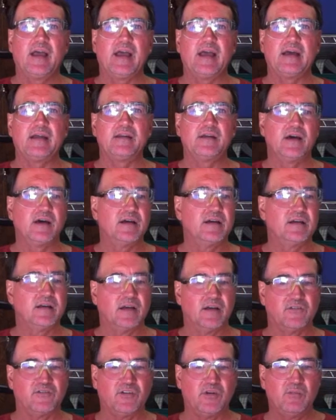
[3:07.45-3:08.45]
and
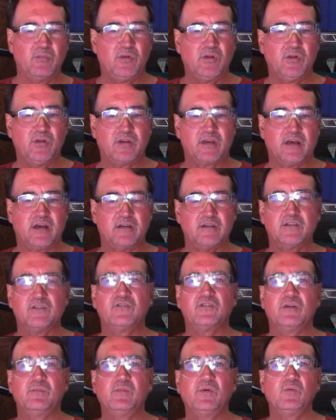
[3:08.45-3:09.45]
cut and
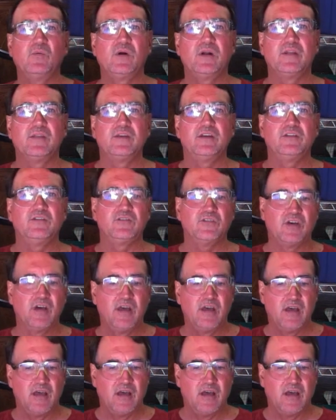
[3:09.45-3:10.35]
assemble one of these